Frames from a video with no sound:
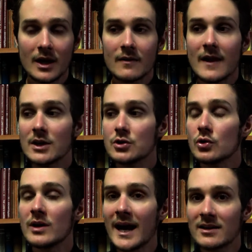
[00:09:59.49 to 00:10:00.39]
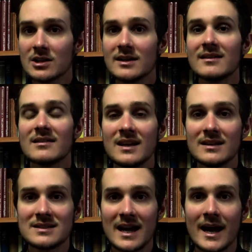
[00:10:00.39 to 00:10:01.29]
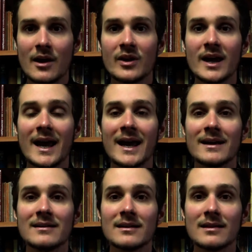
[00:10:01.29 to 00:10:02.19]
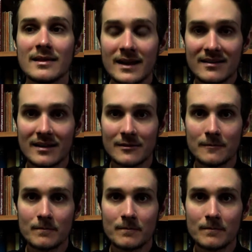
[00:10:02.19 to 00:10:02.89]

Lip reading: They should actually sit down and listen.